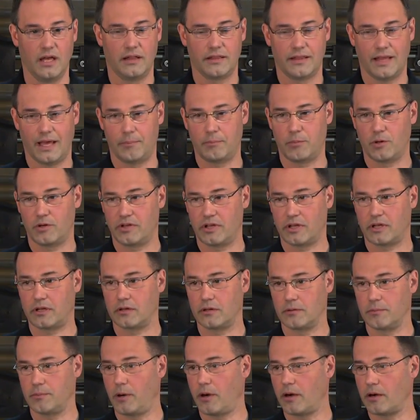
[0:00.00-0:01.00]
that
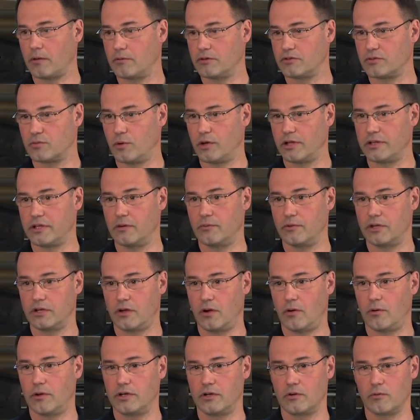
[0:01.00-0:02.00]
particular part was one that would
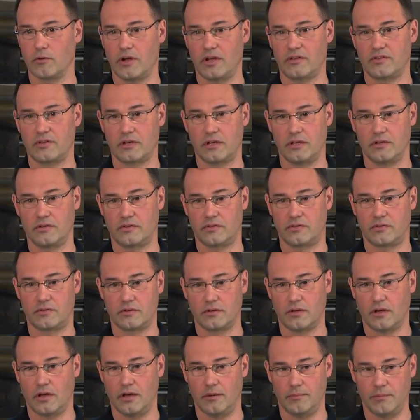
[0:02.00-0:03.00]
go into residence
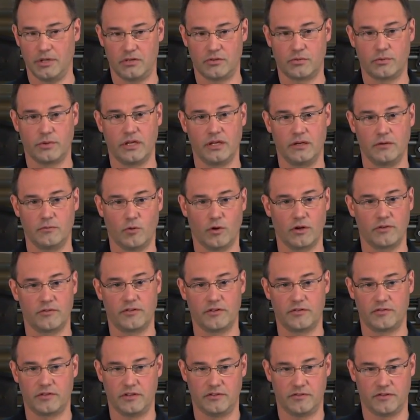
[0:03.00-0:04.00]
between
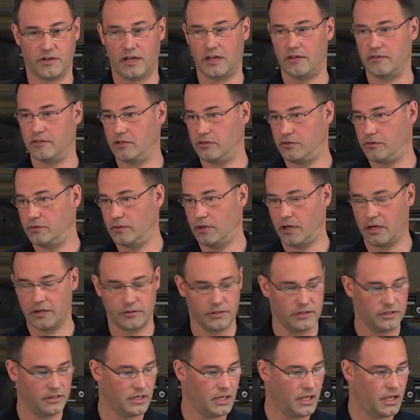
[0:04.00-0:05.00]
155 and
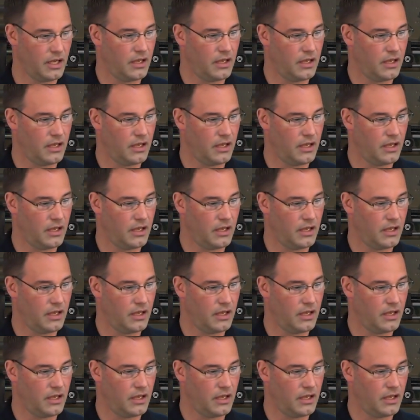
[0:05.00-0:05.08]
200.